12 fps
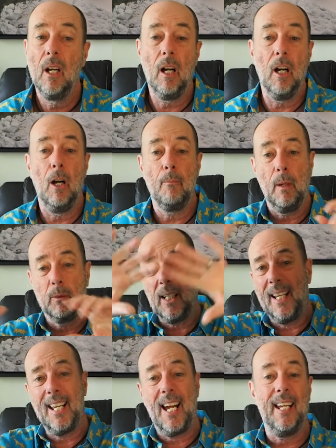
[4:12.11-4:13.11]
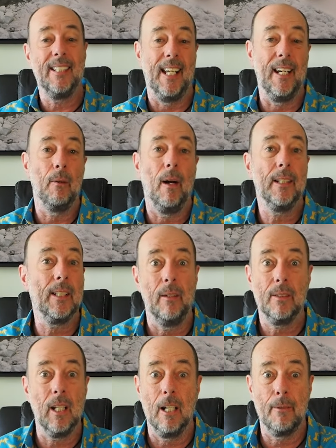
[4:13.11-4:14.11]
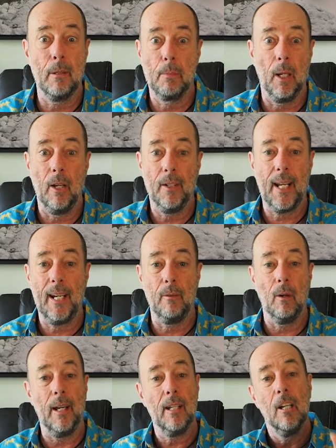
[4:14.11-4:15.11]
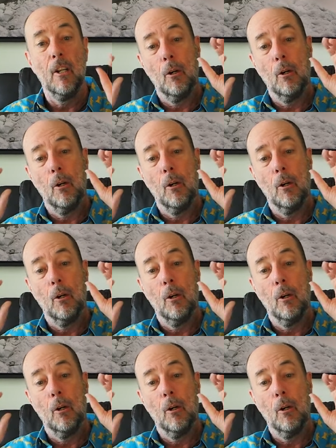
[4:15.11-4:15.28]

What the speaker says: There was a heat haze anyway, so it was going to be blurred anyway.